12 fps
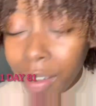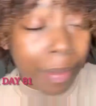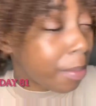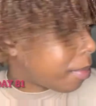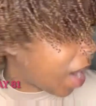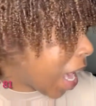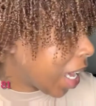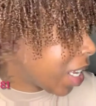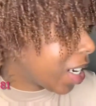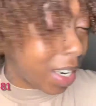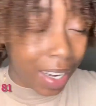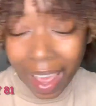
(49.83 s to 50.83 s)

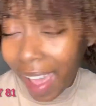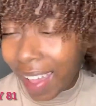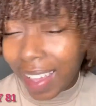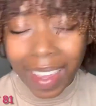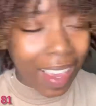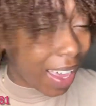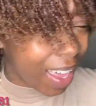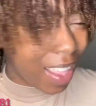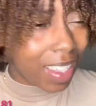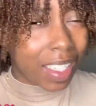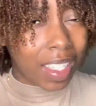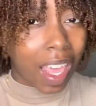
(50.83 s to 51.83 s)
might can't
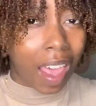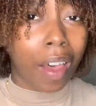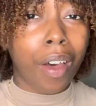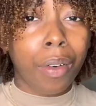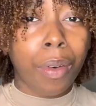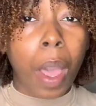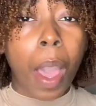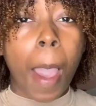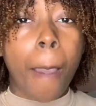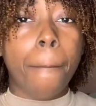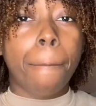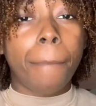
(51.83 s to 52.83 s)
tell,
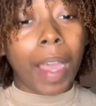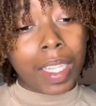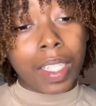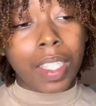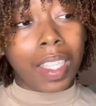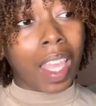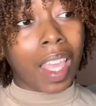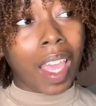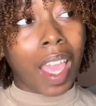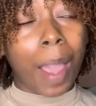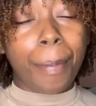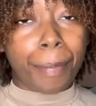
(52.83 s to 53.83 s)
but
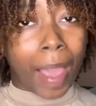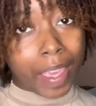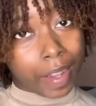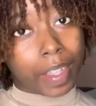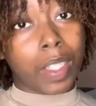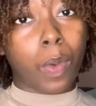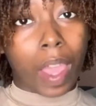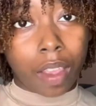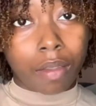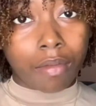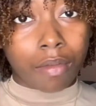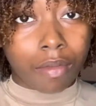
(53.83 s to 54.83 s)
my hair is wet.
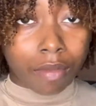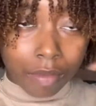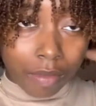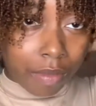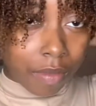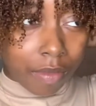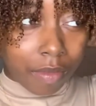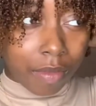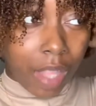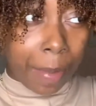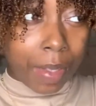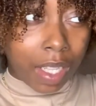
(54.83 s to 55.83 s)
Let
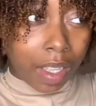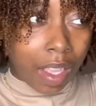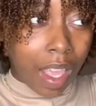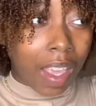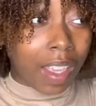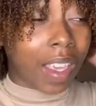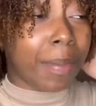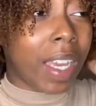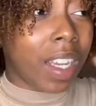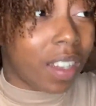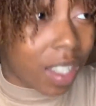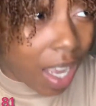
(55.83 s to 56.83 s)
me see. Yeah, my hair
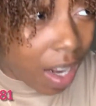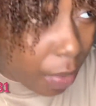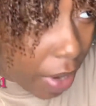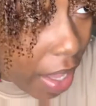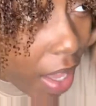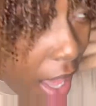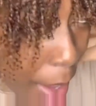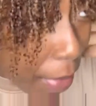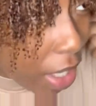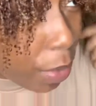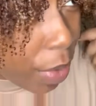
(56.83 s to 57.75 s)
is kind of wet, but what's